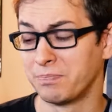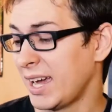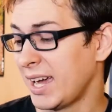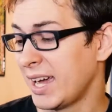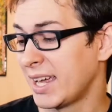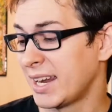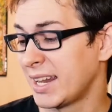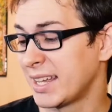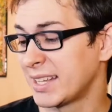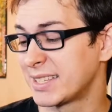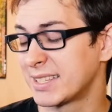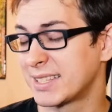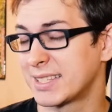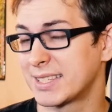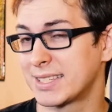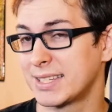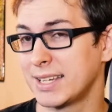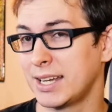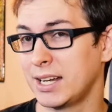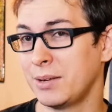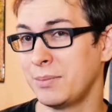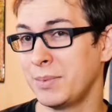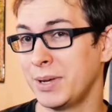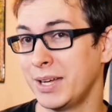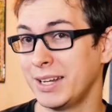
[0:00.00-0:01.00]
and it's
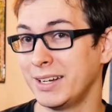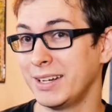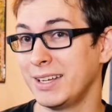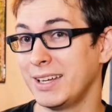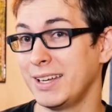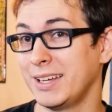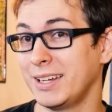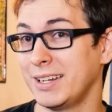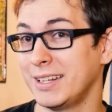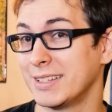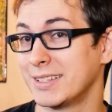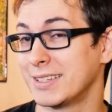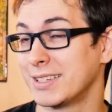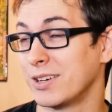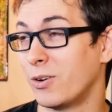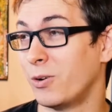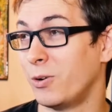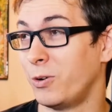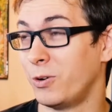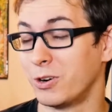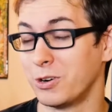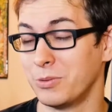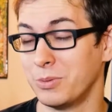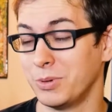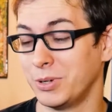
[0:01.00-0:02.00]
cinnamon and it's
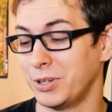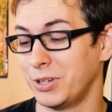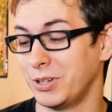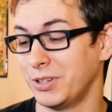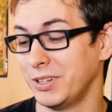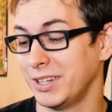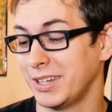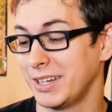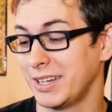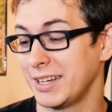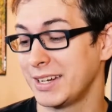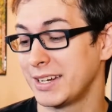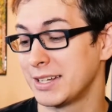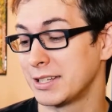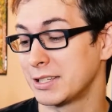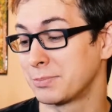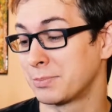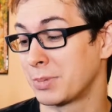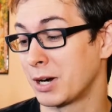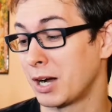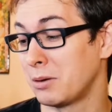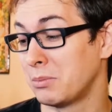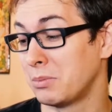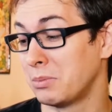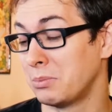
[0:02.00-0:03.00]
horrible and it's
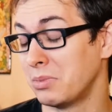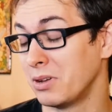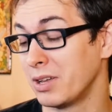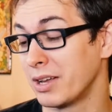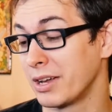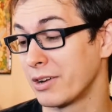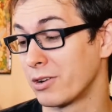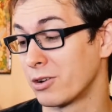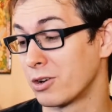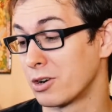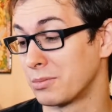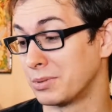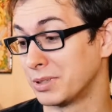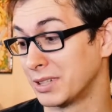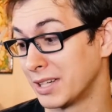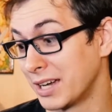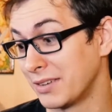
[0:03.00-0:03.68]
probably horrible.